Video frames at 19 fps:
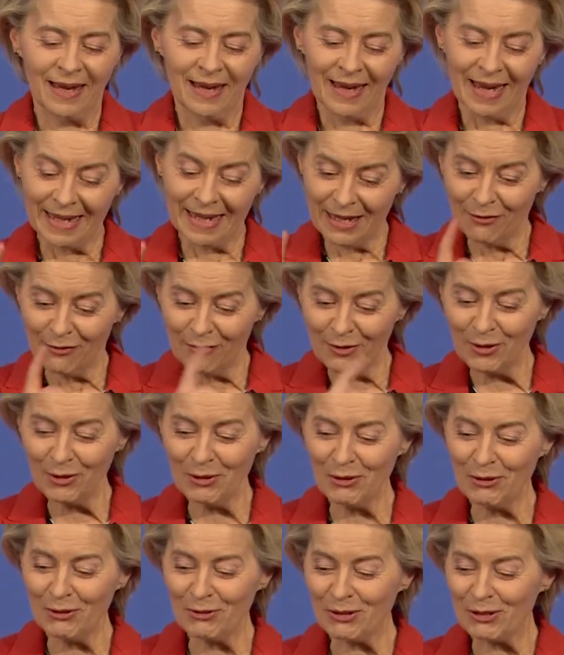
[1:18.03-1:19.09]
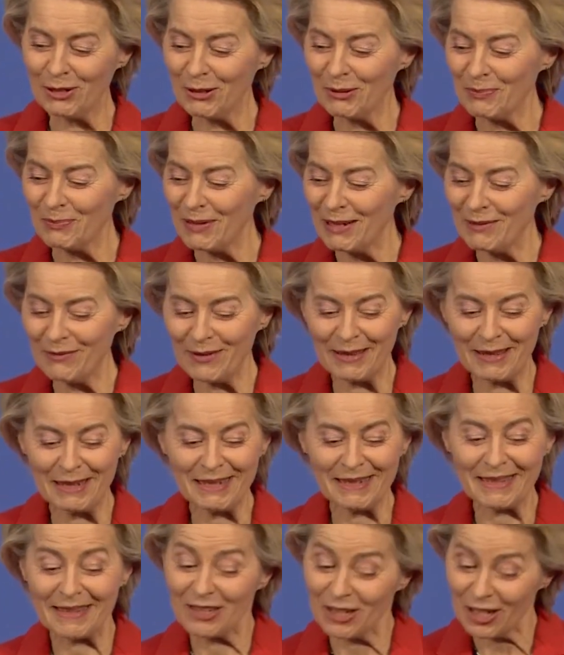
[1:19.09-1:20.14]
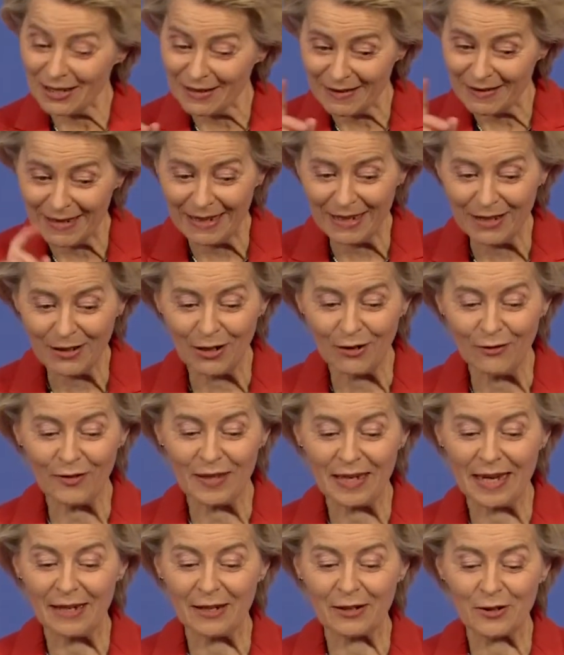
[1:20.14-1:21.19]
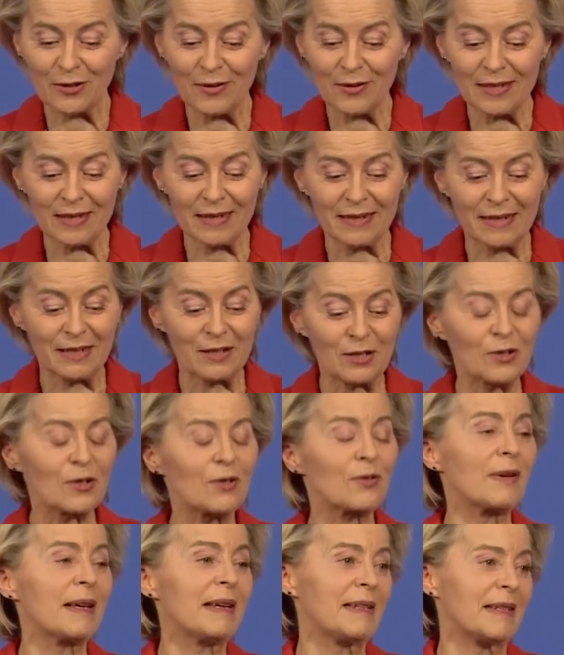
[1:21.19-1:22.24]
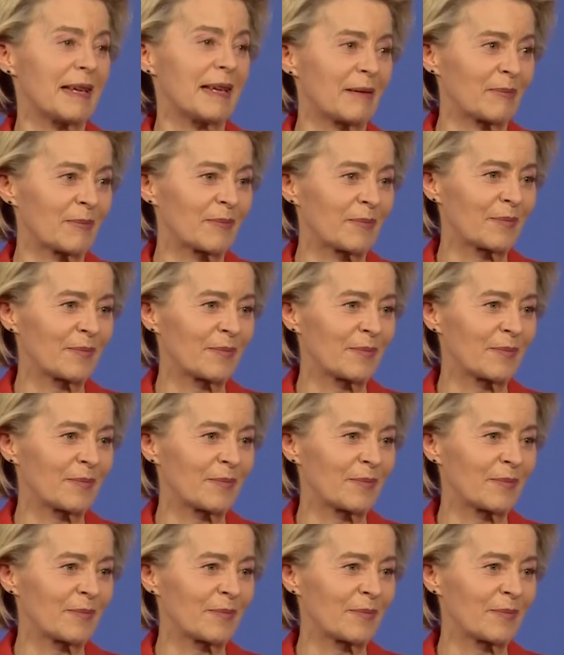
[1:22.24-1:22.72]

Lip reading: And if you don't believe in this, just think of the electricity trading.